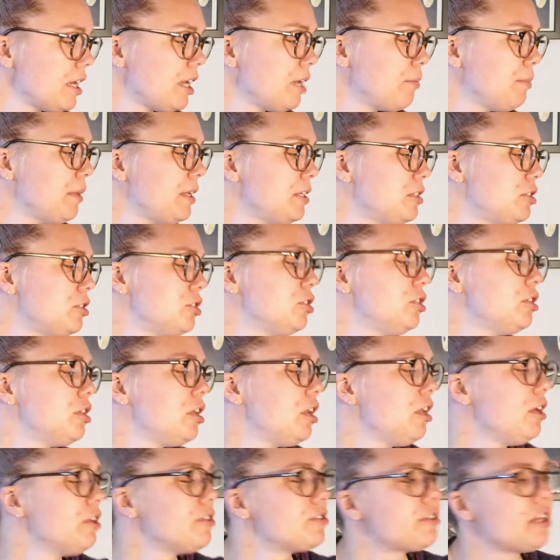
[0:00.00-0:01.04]
I mentioned
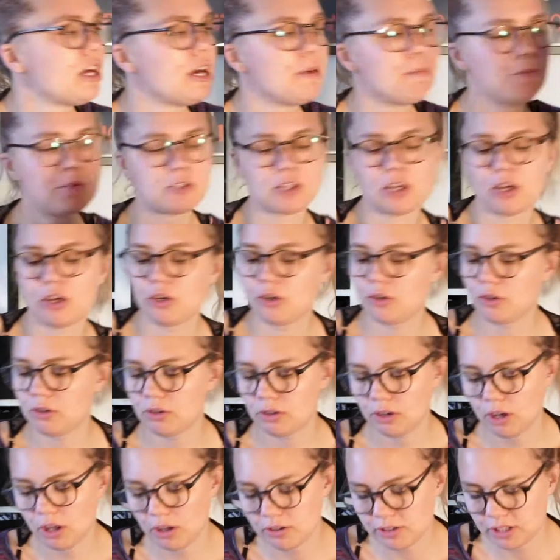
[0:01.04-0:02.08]
last time, so
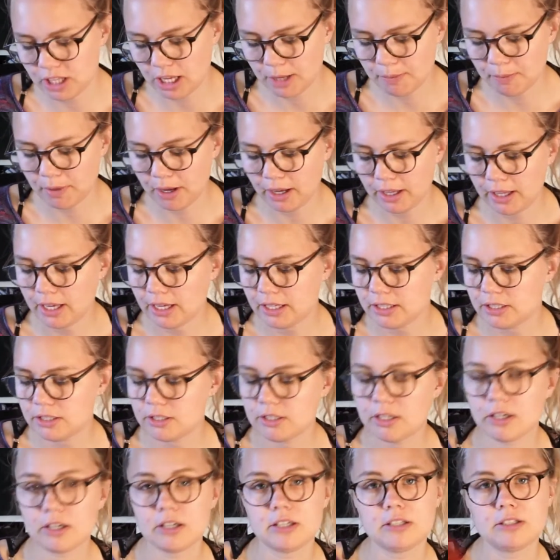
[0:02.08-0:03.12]
last time I had
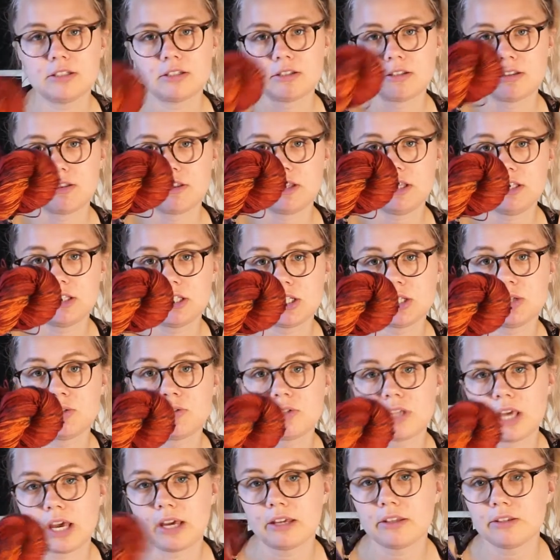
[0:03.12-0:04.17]
dyed these two
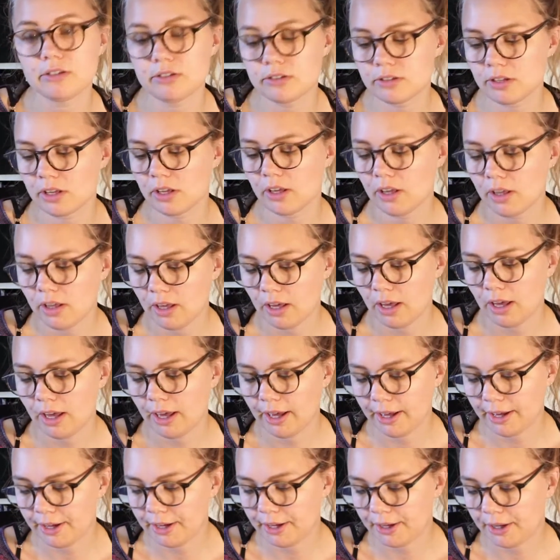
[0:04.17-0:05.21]
skeins.
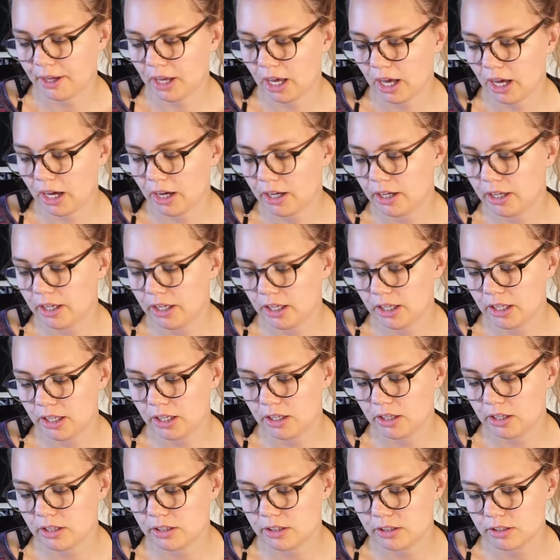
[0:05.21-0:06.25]

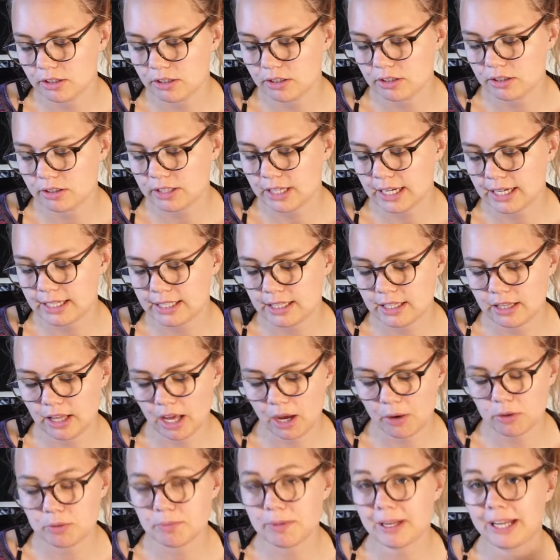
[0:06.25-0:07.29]
I said that
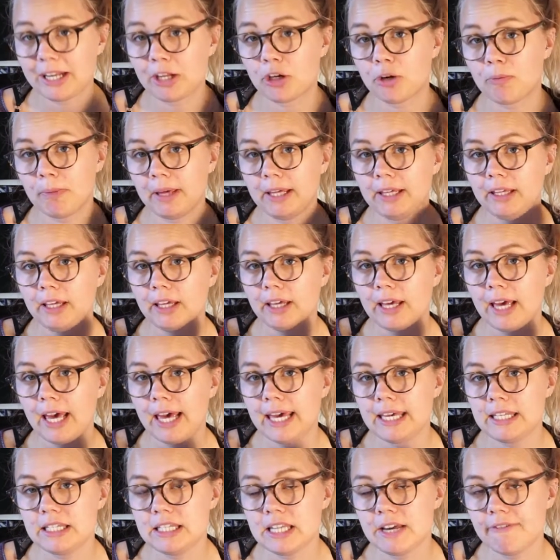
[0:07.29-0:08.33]
I was planning on making
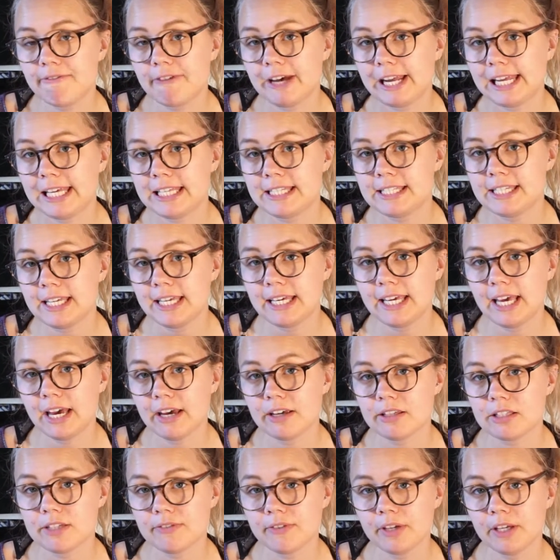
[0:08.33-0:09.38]
a Navelli tee
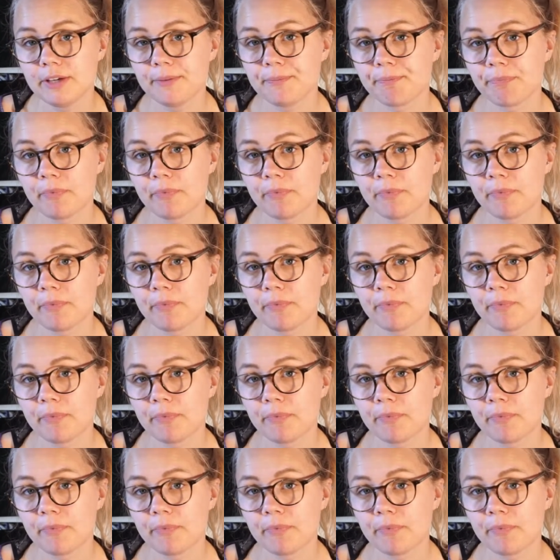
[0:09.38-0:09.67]
out of it.